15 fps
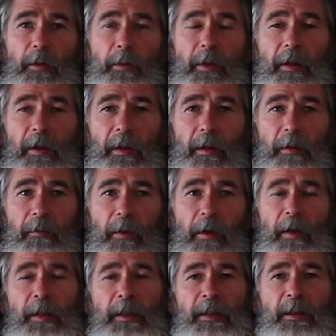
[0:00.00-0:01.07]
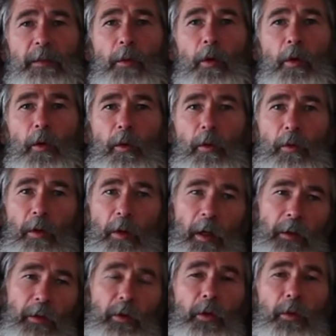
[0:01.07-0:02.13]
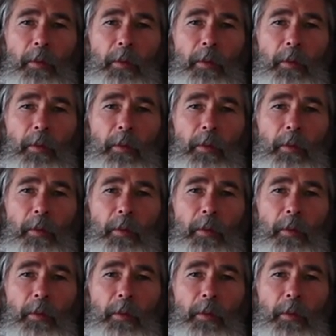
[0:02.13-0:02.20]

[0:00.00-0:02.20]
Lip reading: to be very small. A 2